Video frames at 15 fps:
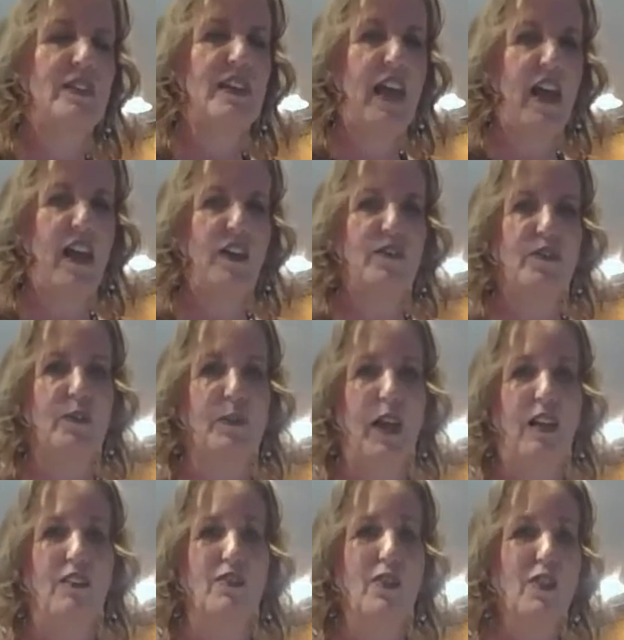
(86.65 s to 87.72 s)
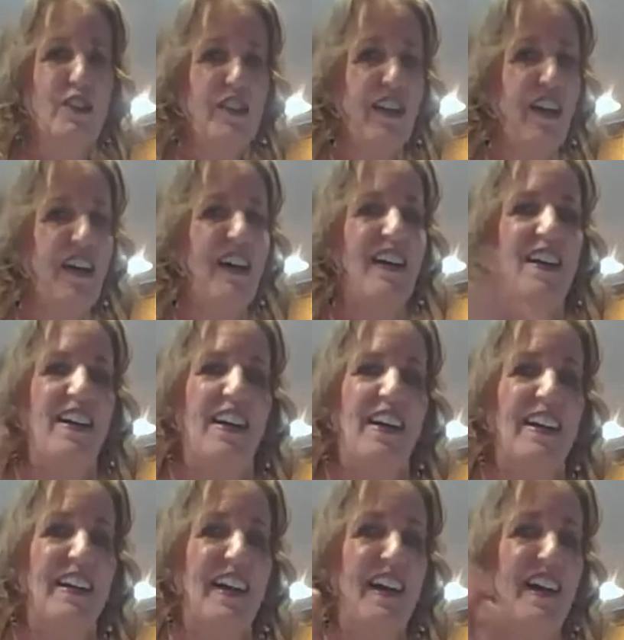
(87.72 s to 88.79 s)
Dan from California.
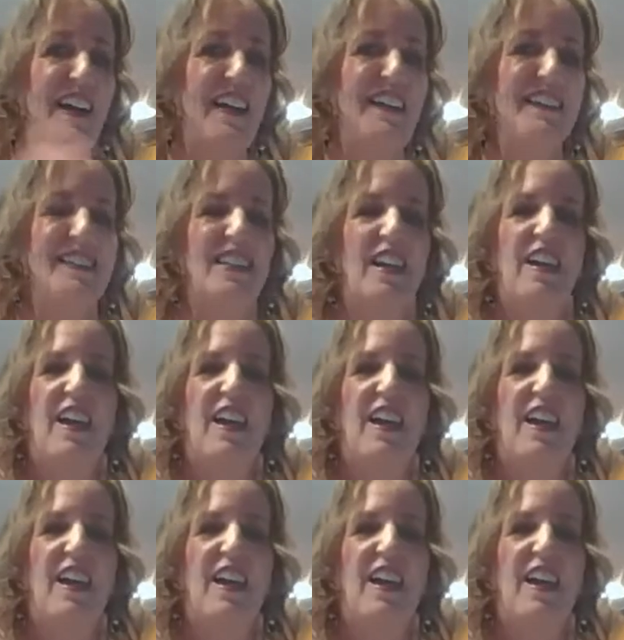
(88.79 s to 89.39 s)
Hi guys.